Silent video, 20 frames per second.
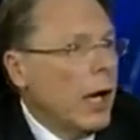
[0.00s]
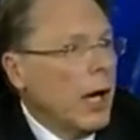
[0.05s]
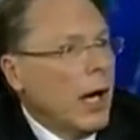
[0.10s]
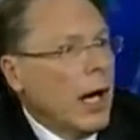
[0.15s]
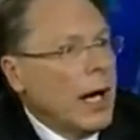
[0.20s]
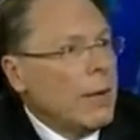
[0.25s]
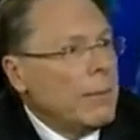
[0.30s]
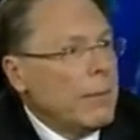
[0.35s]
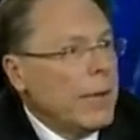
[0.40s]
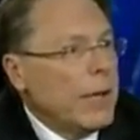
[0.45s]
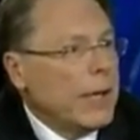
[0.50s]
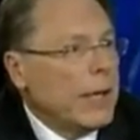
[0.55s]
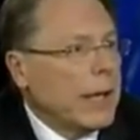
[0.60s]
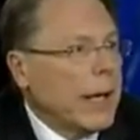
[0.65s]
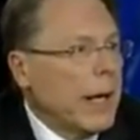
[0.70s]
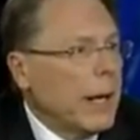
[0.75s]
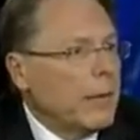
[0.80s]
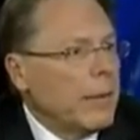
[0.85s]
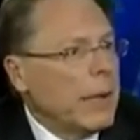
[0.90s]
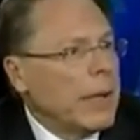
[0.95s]
I'll tell you, somebody else who
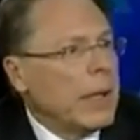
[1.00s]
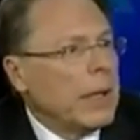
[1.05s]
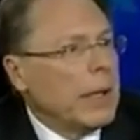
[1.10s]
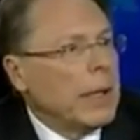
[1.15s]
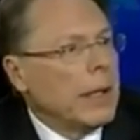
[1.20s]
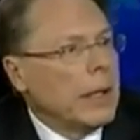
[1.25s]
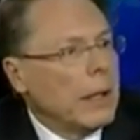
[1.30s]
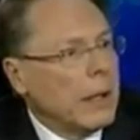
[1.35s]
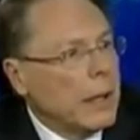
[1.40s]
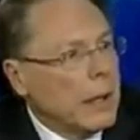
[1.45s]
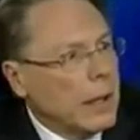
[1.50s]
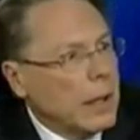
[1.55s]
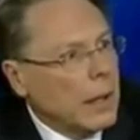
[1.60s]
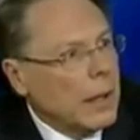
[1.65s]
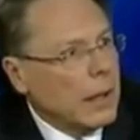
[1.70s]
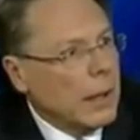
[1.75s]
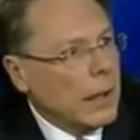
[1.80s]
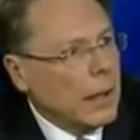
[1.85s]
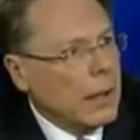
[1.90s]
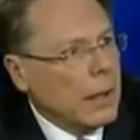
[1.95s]
has security.
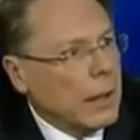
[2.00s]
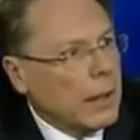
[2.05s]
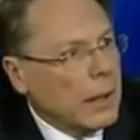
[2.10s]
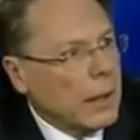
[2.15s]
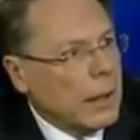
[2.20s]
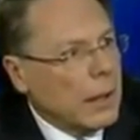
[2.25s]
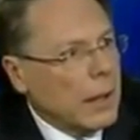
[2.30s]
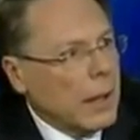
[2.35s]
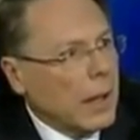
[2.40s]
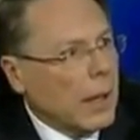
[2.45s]
You do.